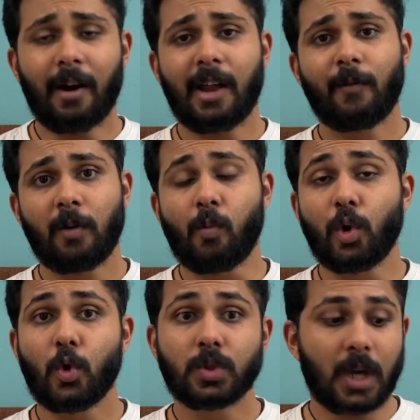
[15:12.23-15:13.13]
And one more
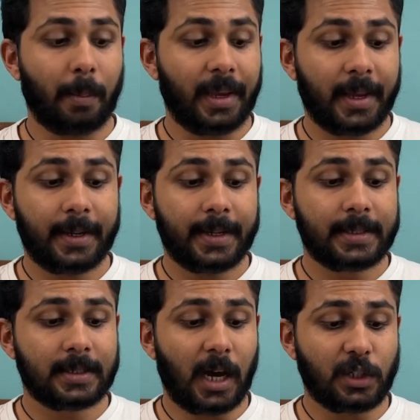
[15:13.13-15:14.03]
news coming in
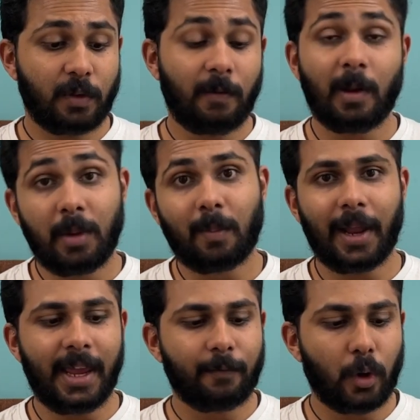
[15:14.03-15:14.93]
is Ashwin will be
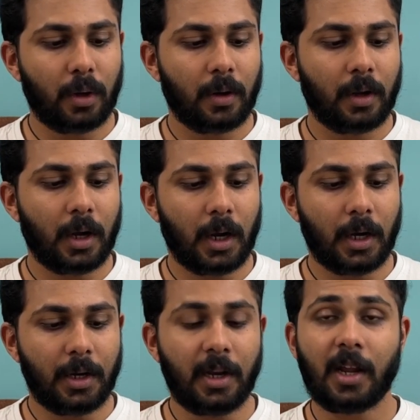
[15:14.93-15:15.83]
playing for
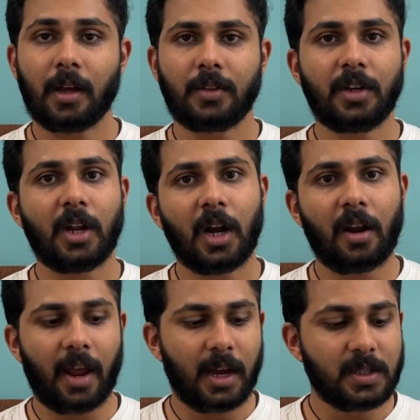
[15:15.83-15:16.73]
the Dindigul
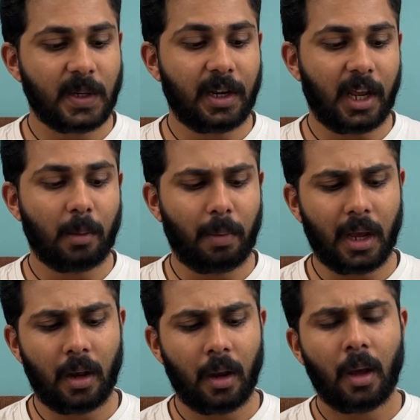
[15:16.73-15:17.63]
Dragons in
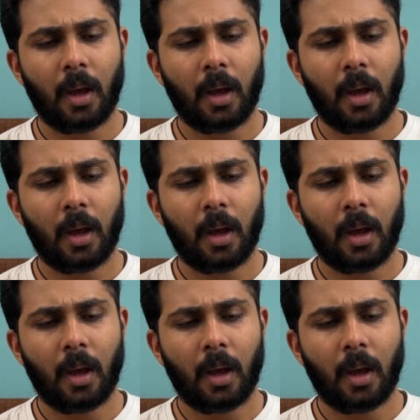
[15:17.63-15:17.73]
TNPL.